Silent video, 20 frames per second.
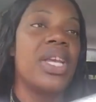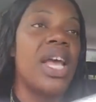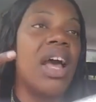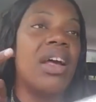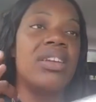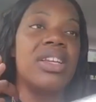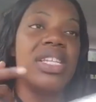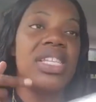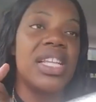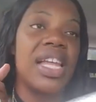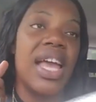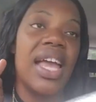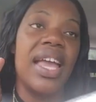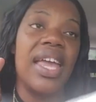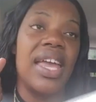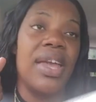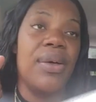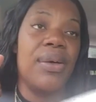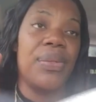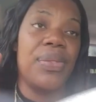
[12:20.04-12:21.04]
Y'all, this
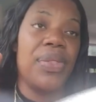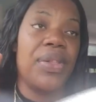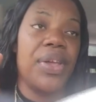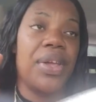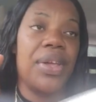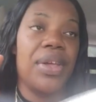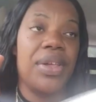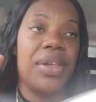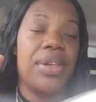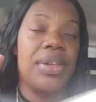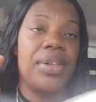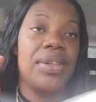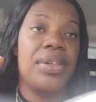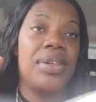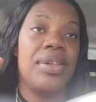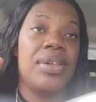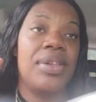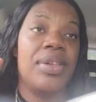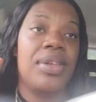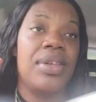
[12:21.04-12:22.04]
ain't healthy.
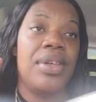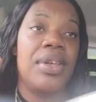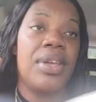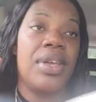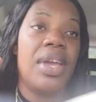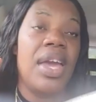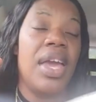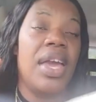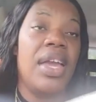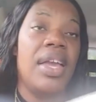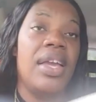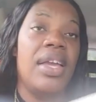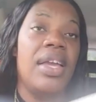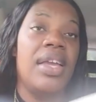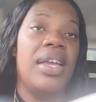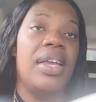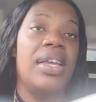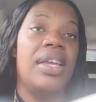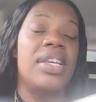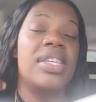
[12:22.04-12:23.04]
Okay?
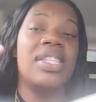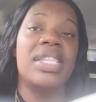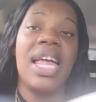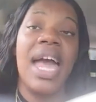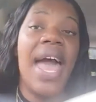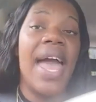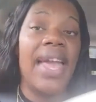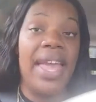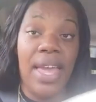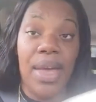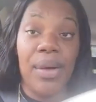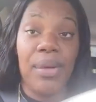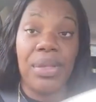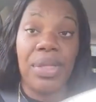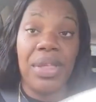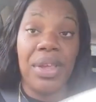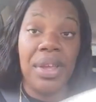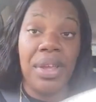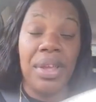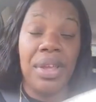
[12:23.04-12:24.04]
It's not
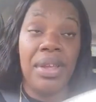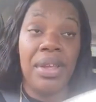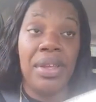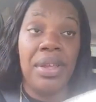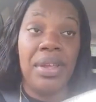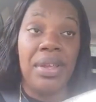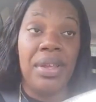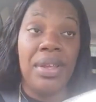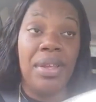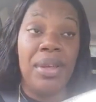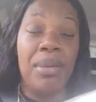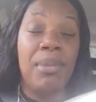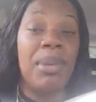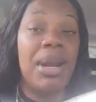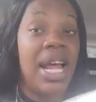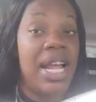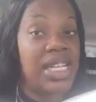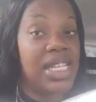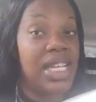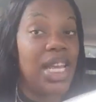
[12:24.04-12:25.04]
healthy.
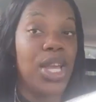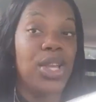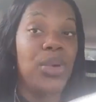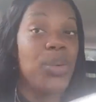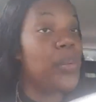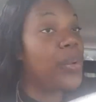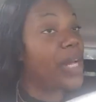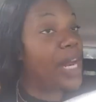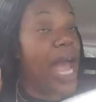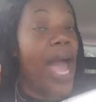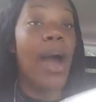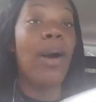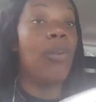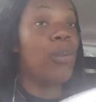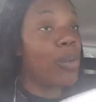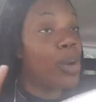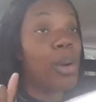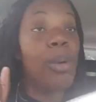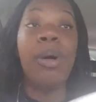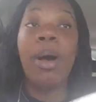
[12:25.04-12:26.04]
But I tell you what I
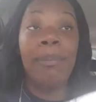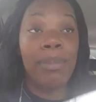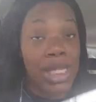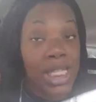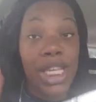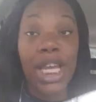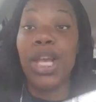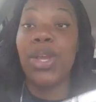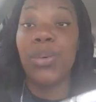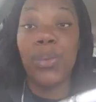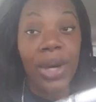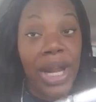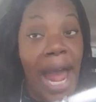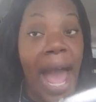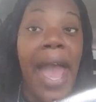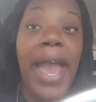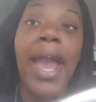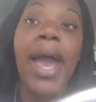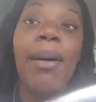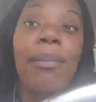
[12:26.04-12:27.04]
I'm gonna tell you what
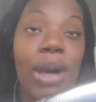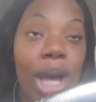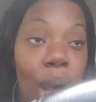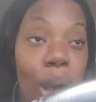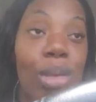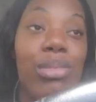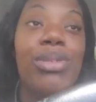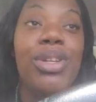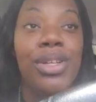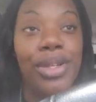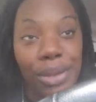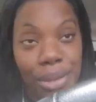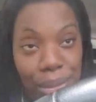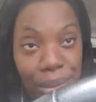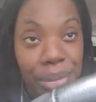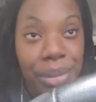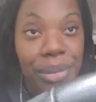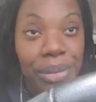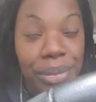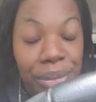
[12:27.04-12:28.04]
I am gonna do.